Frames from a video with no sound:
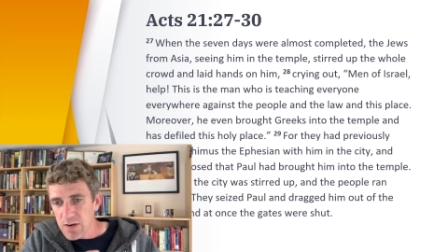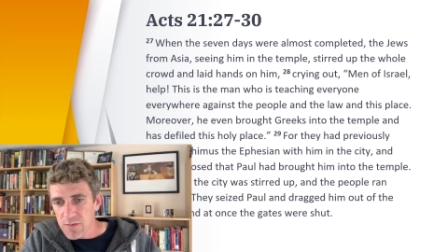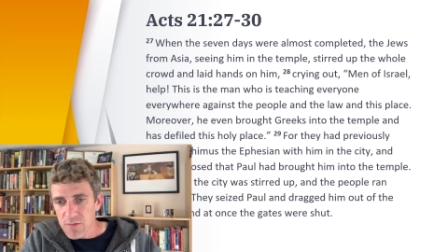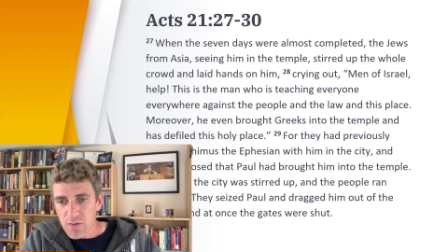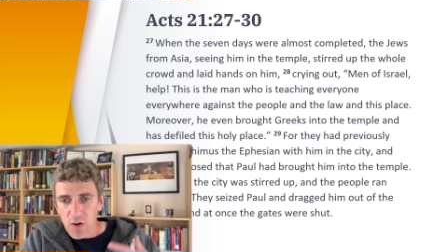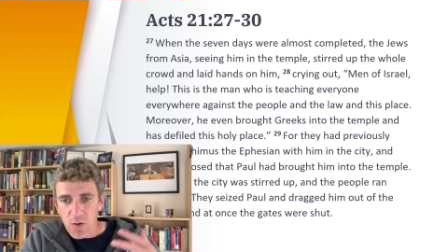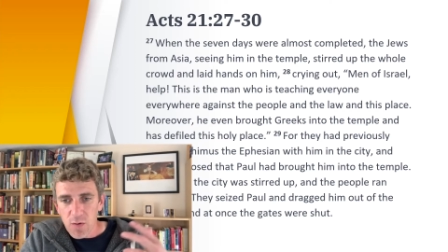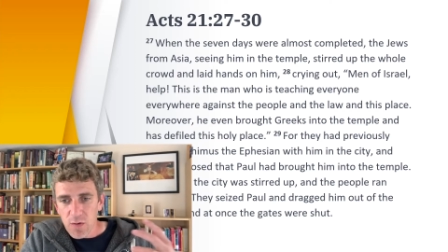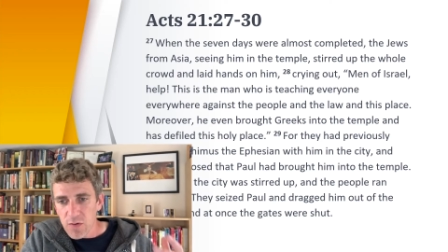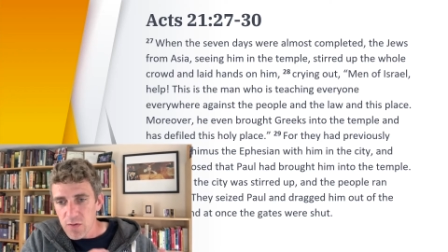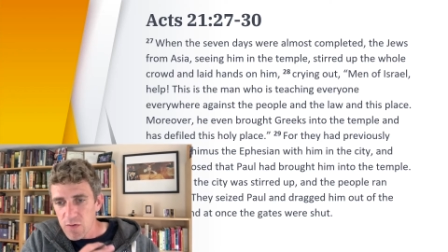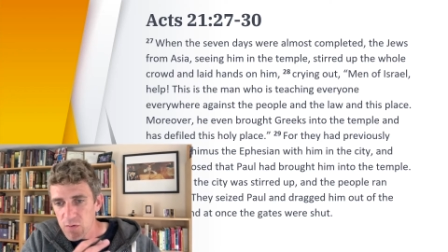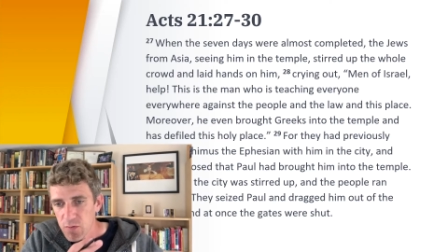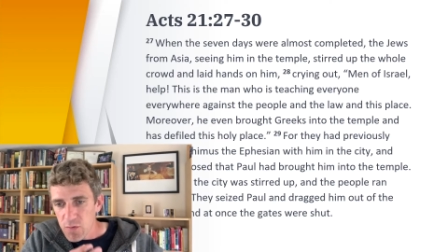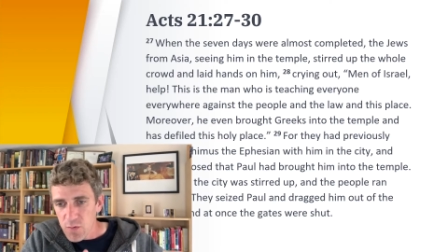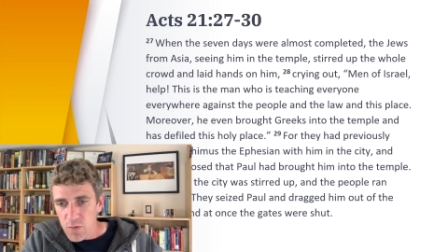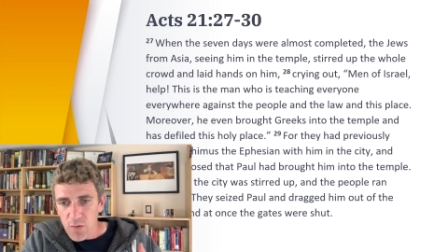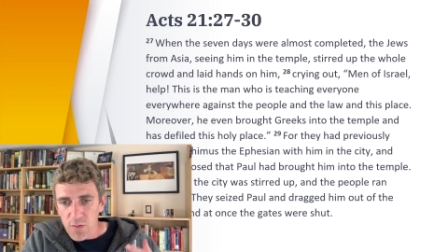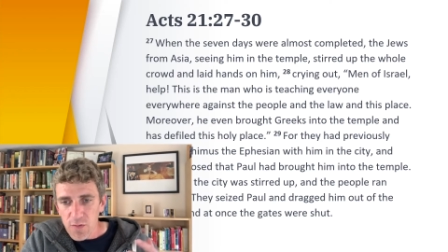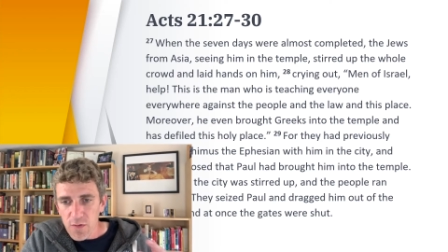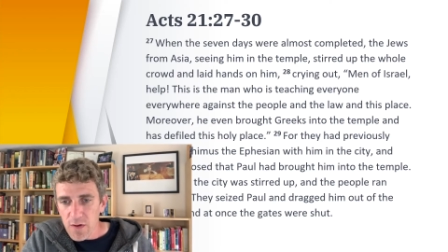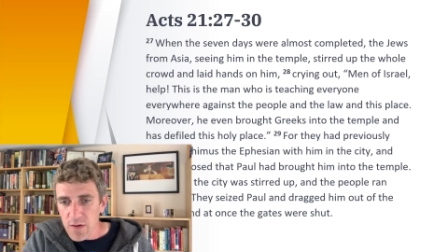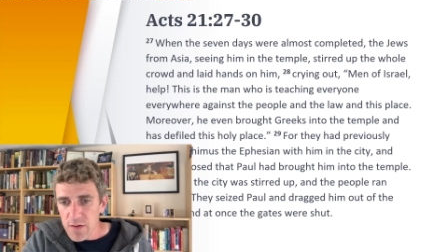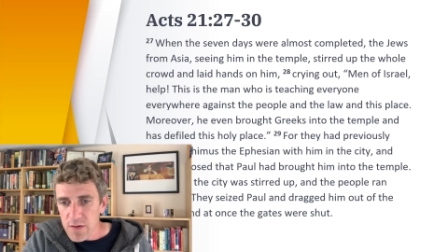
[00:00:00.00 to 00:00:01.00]
of going
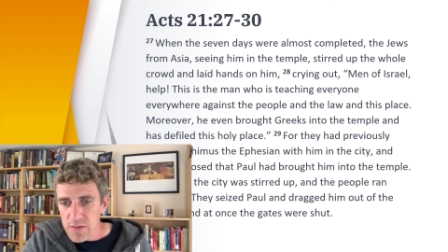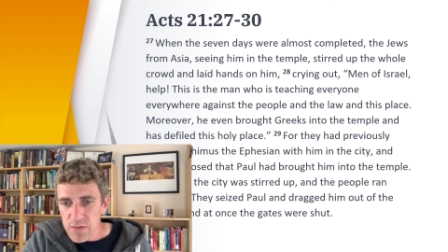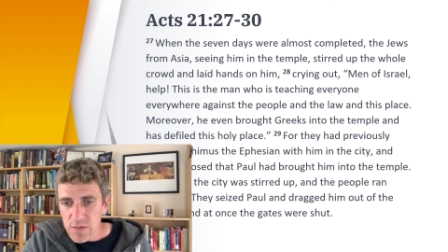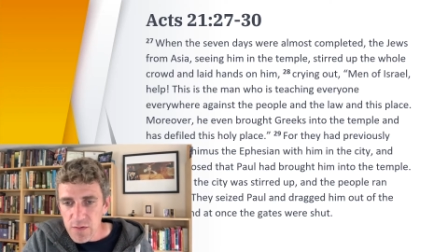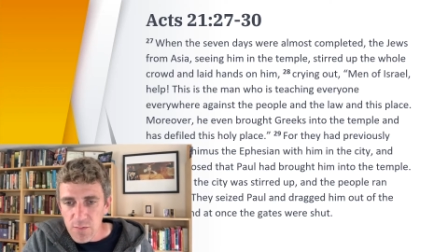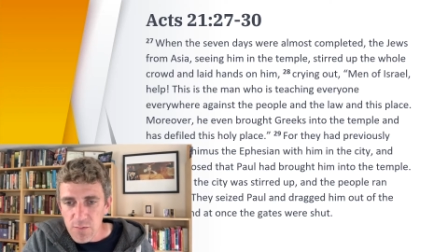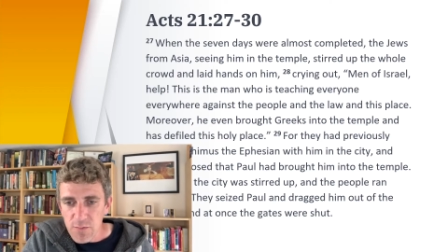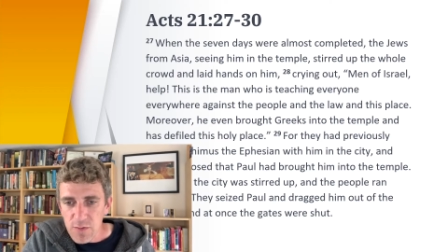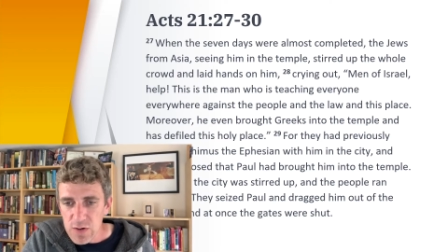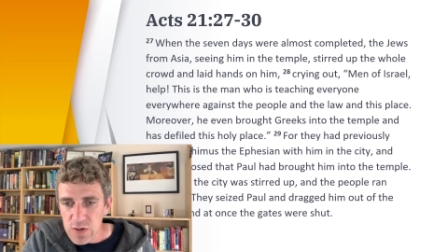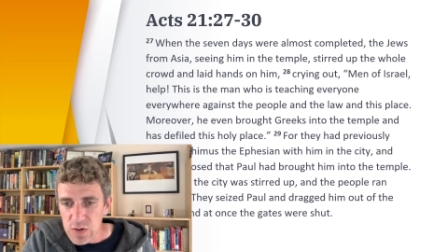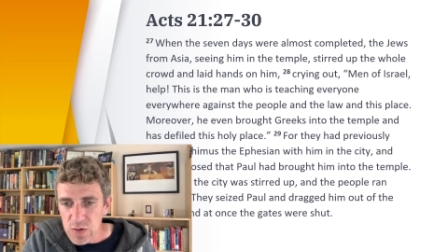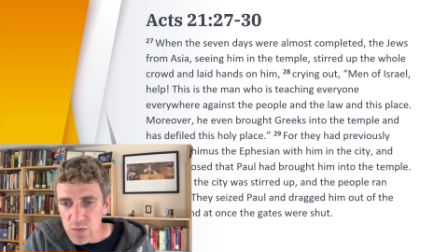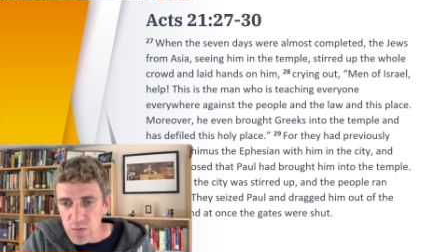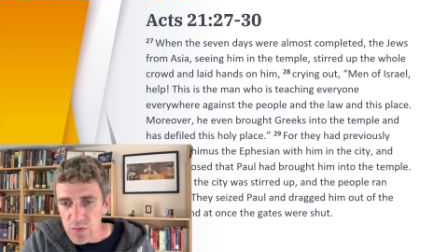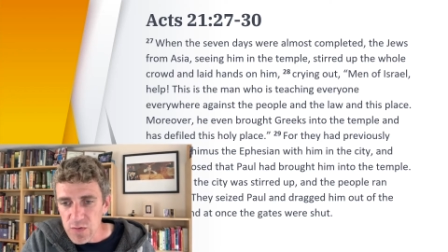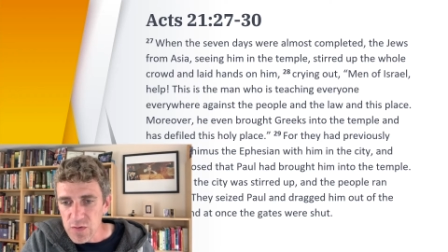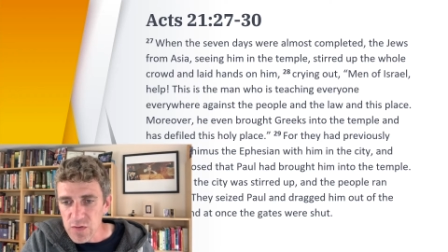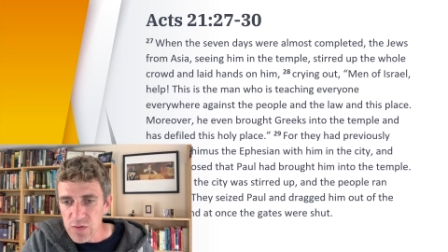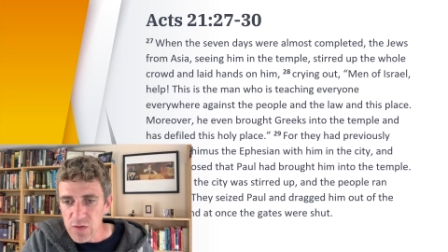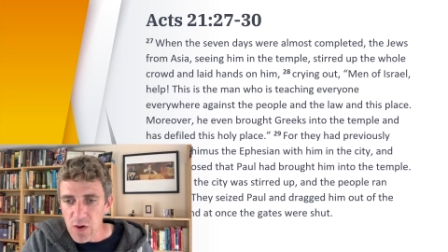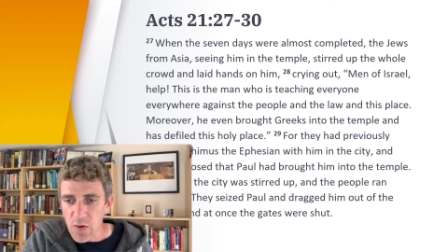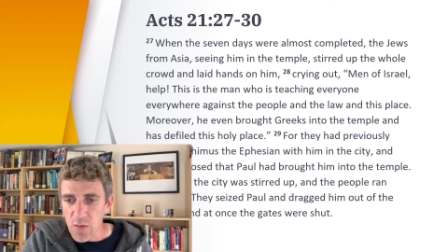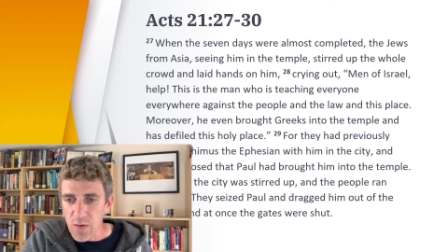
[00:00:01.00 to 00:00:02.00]
through some rituals
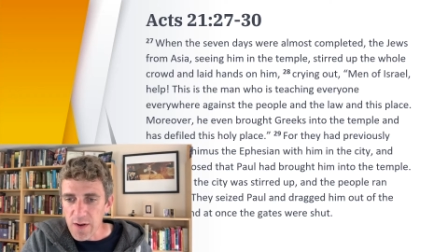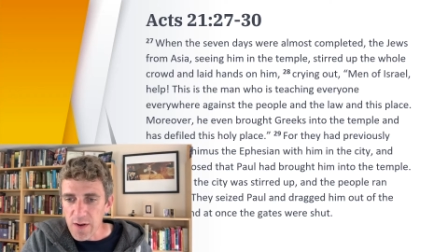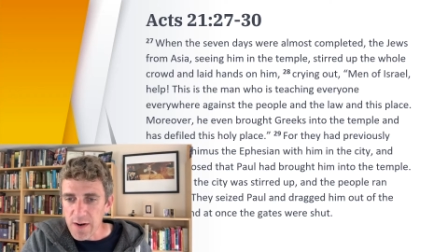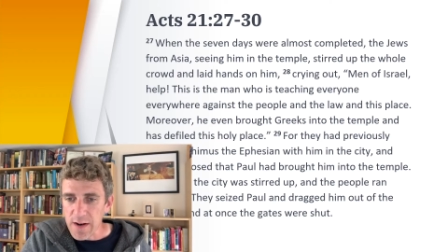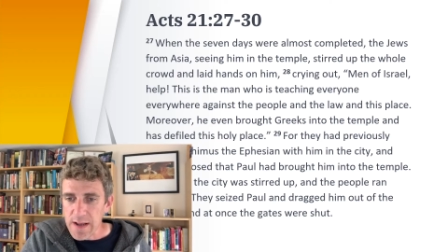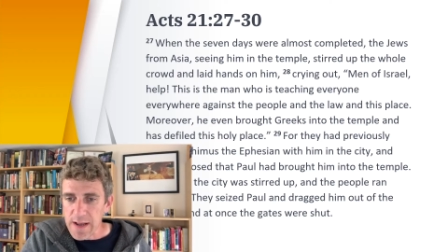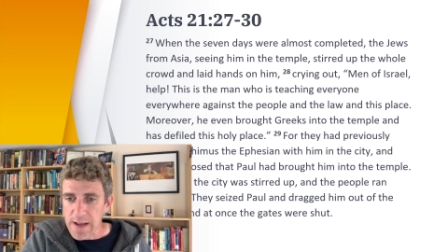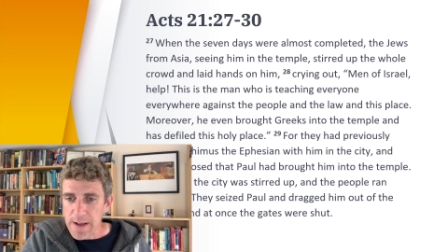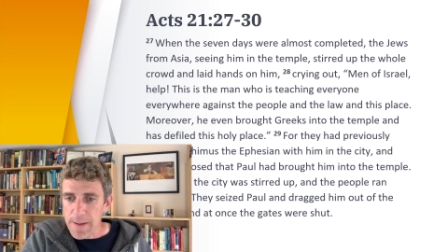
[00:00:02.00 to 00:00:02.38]
and so on.